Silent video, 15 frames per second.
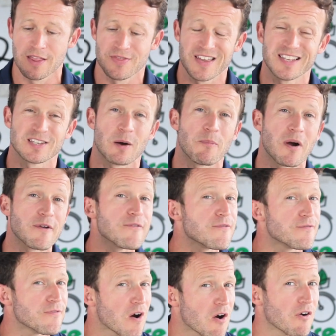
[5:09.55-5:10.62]
these are by
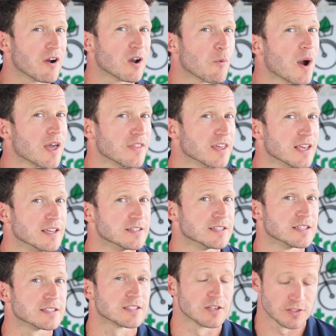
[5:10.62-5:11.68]
far and away the
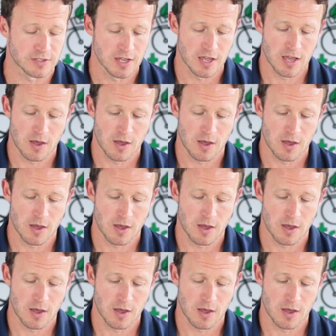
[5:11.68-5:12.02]
easiest, because